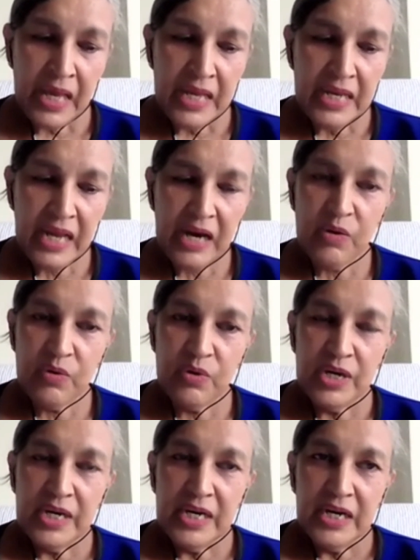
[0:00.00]
Now,
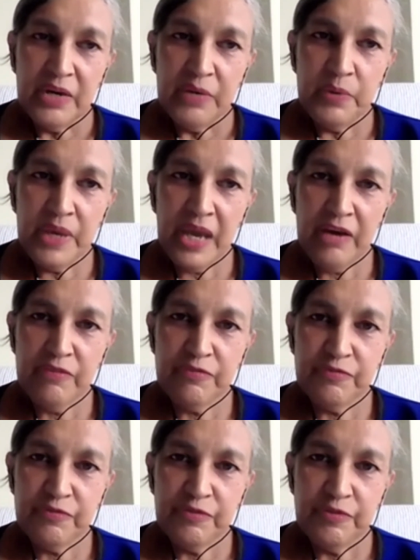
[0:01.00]
we have
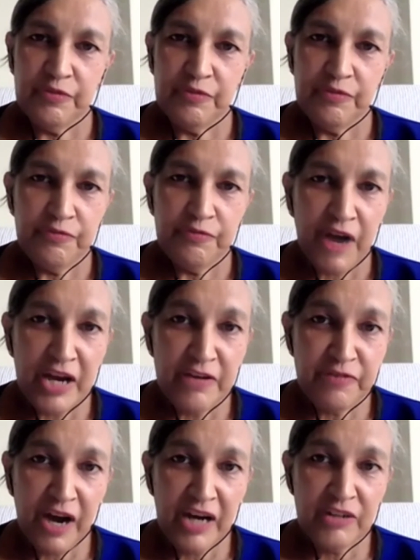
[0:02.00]

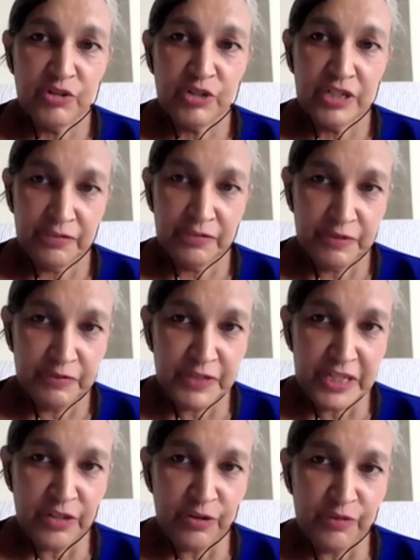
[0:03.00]

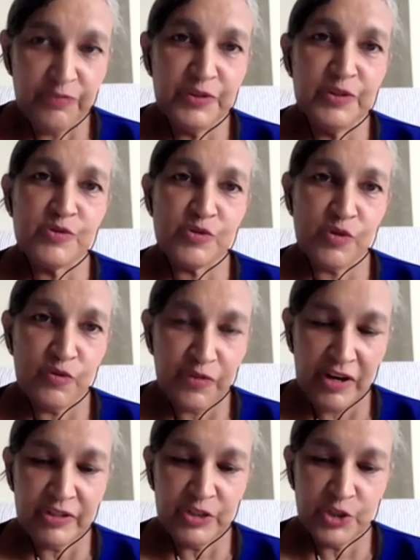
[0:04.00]
515 of you so
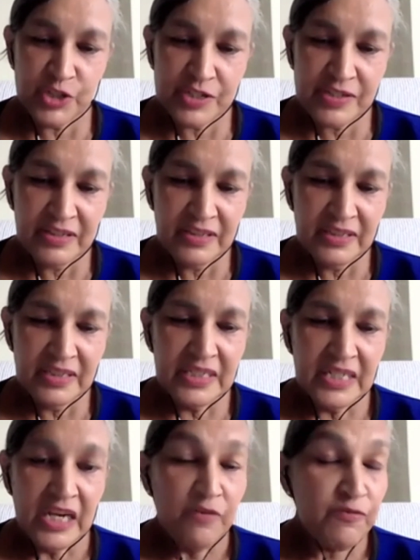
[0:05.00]
far registered,
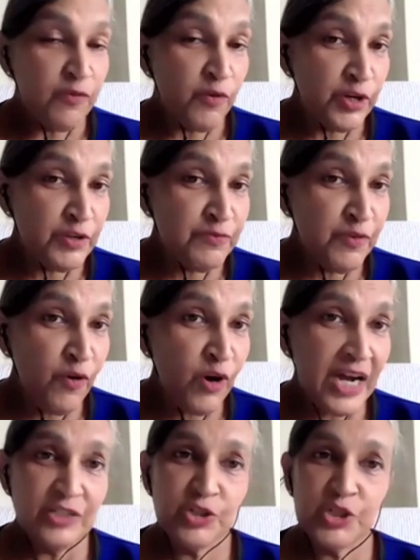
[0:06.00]
44
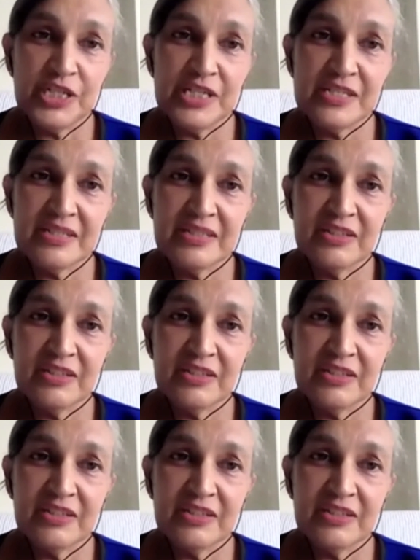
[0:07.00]
countries in the